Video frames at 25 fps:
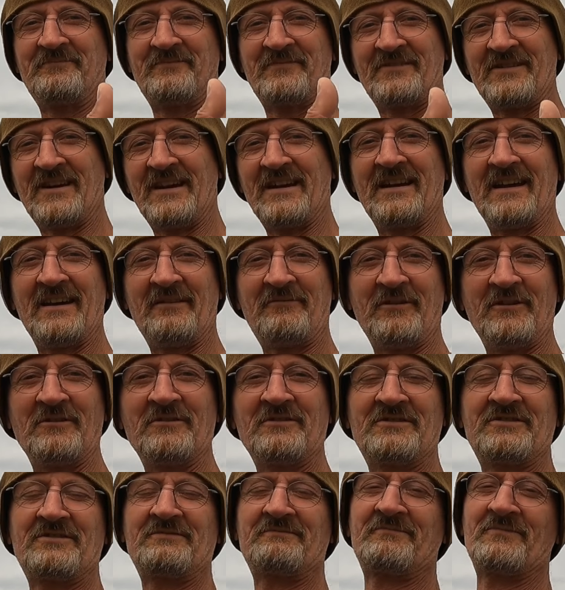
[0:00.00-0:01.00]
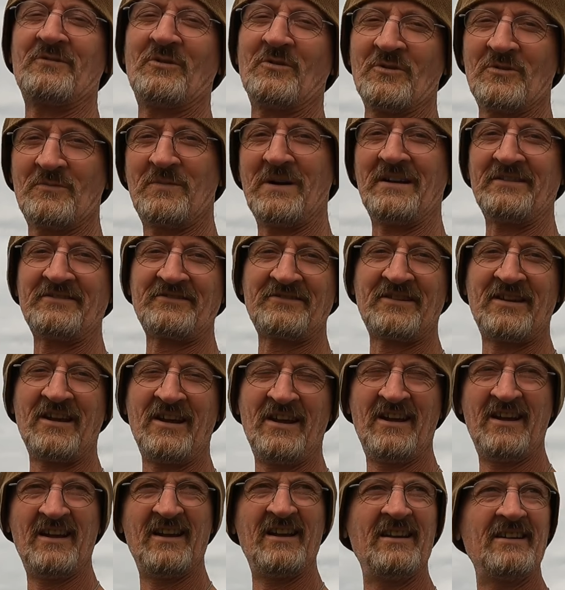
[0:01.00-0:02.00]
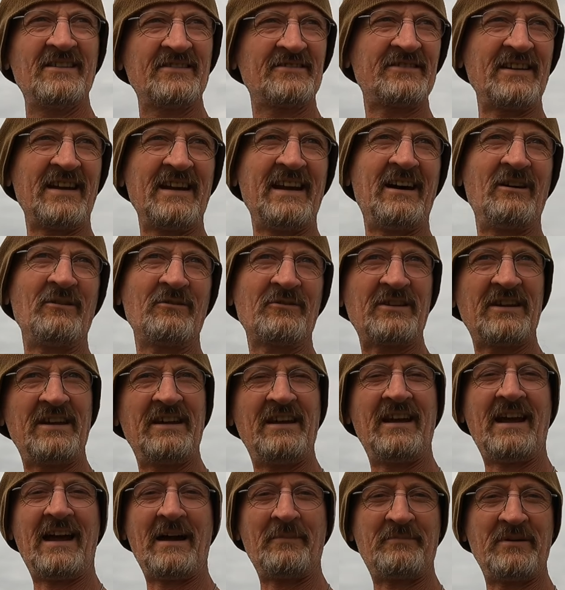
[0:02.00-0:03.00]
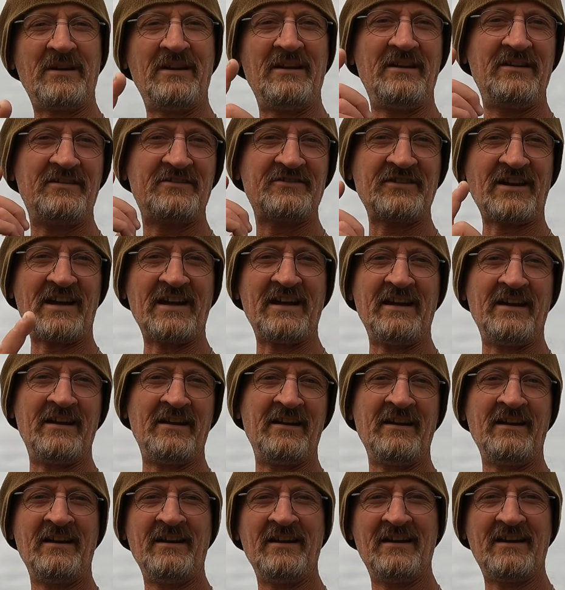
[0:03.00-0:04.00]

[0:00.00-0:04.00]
Take care, folks. All the best. Stay healthy, happy, sane,